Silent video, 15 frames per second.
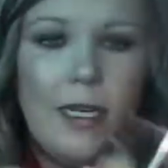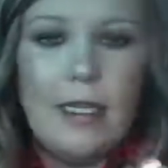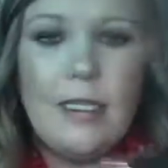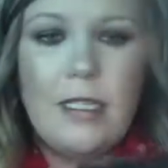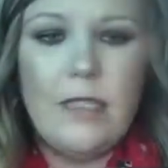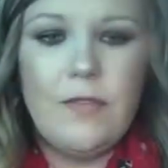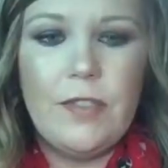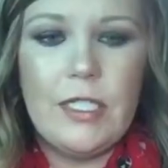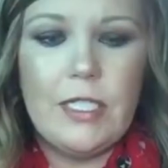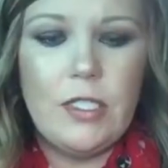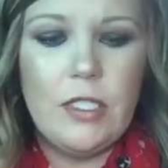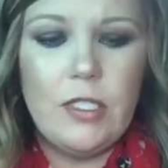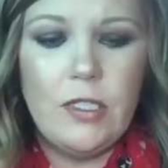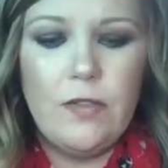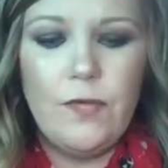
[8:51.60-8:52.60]
is the
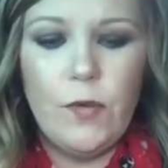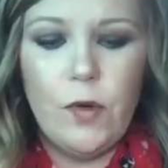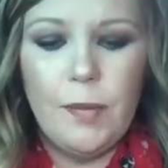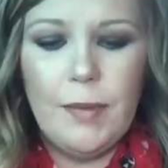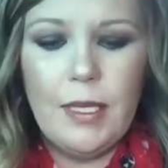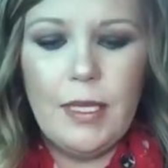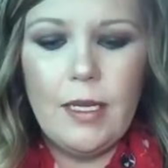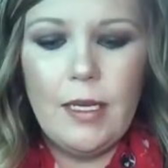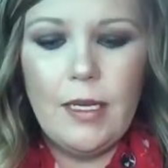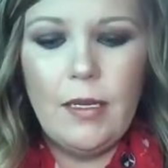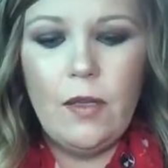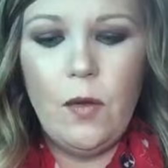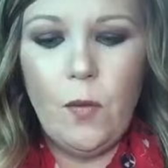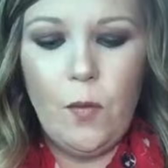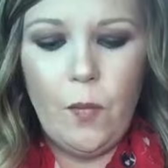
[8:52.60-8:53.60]
Physicians
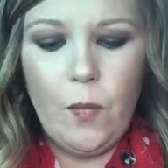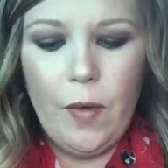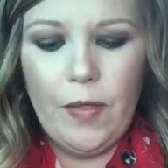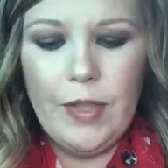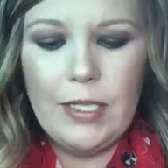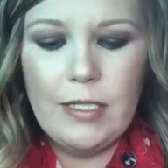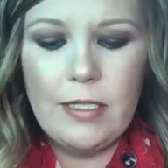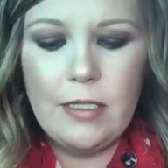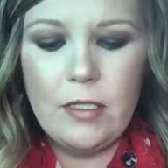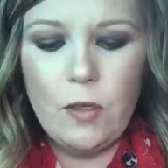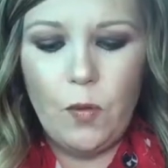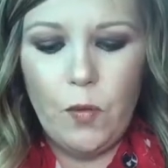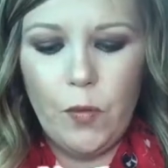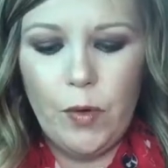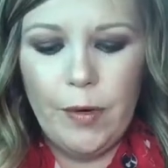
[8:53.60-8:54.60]
Formula. This is
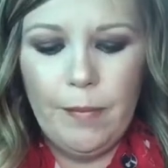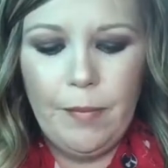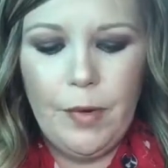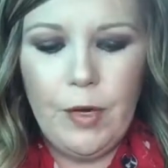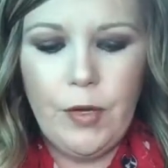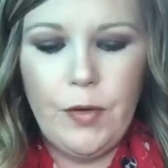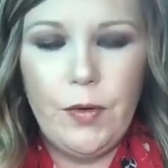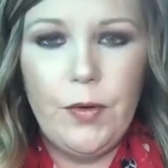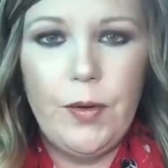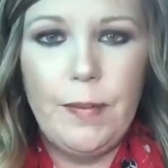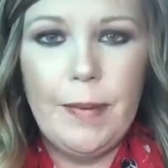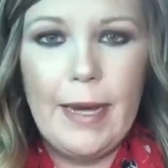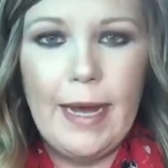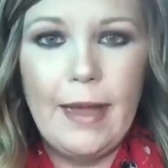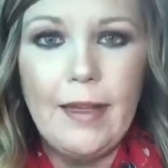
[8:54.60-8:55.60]
the Warm Nude
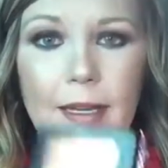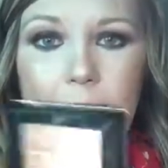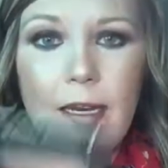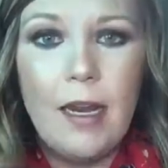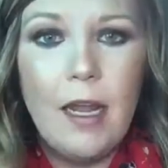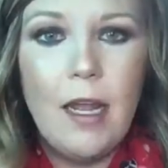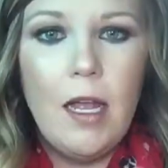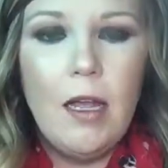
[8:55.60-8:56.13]
palette.